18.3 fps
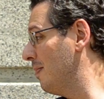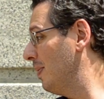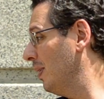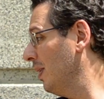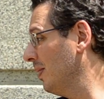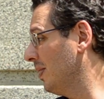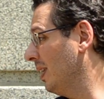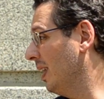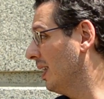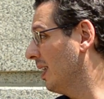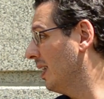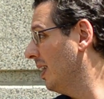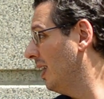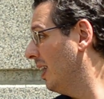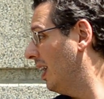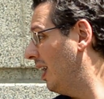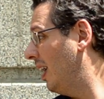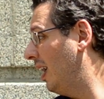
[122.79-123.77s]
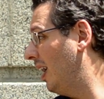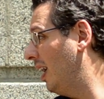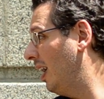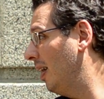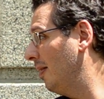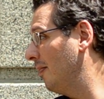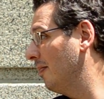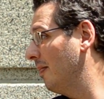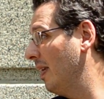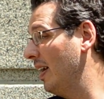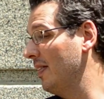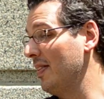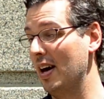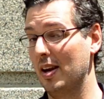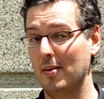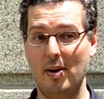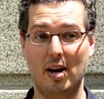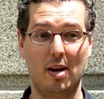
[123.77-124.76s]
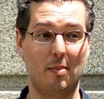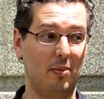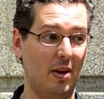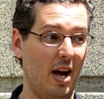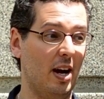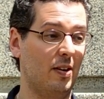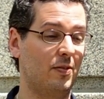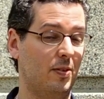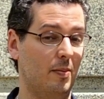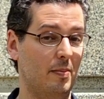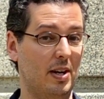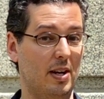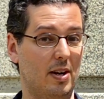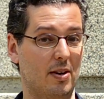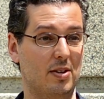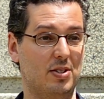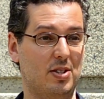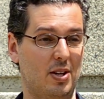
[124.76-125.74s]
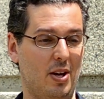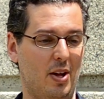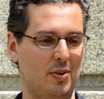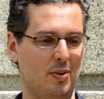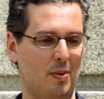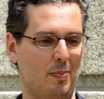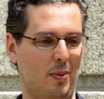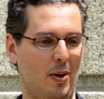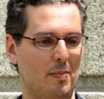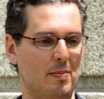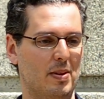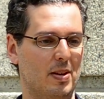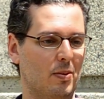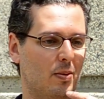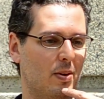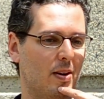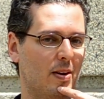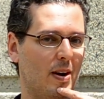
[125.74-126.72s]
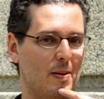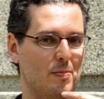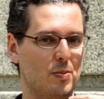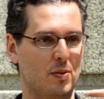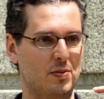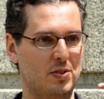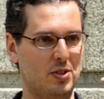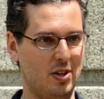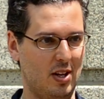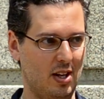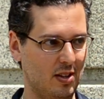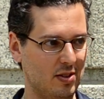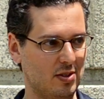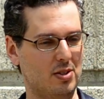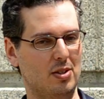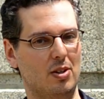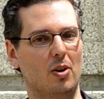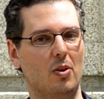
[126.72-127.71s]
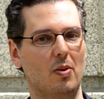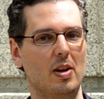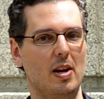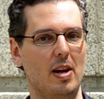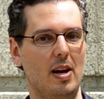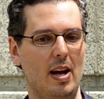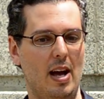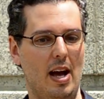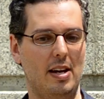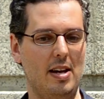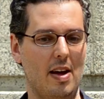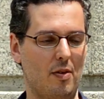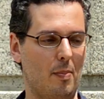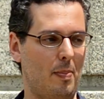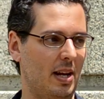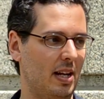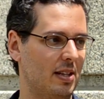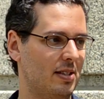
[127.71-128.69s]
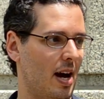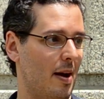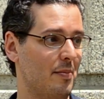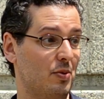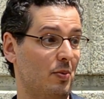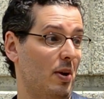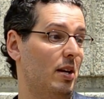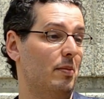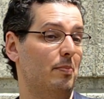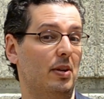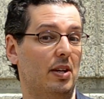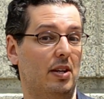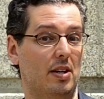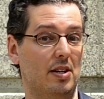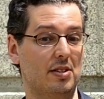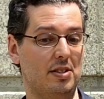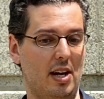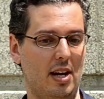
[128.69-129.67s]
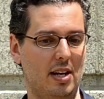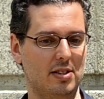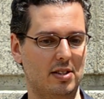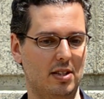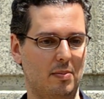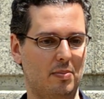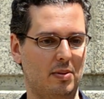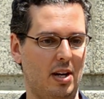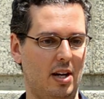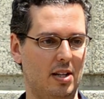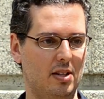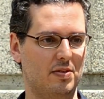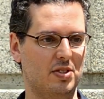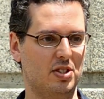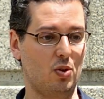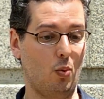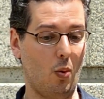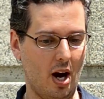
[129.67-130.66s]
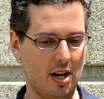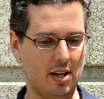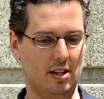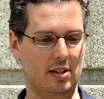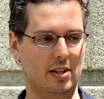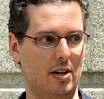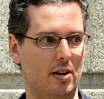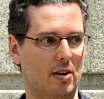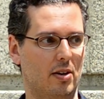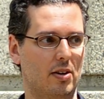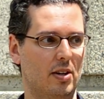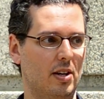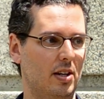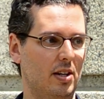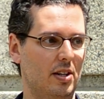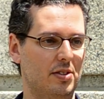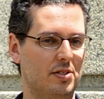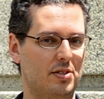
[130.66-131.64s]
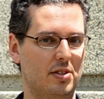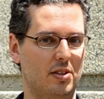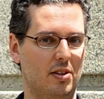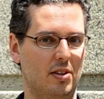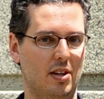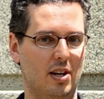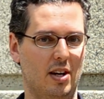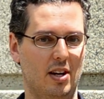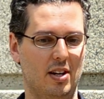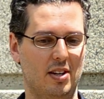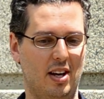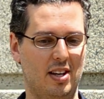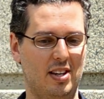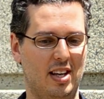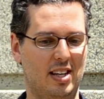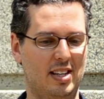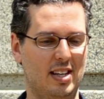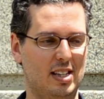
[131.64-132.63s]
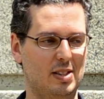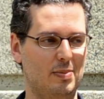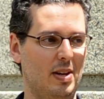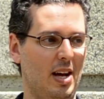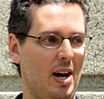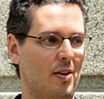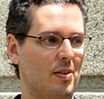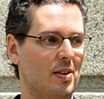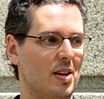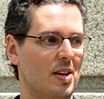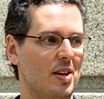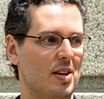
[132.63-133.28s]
building. And then about a block from here is another apartment where I moved into and never paid a dime's rent because I ended up kind of squatting there until they kicked me out.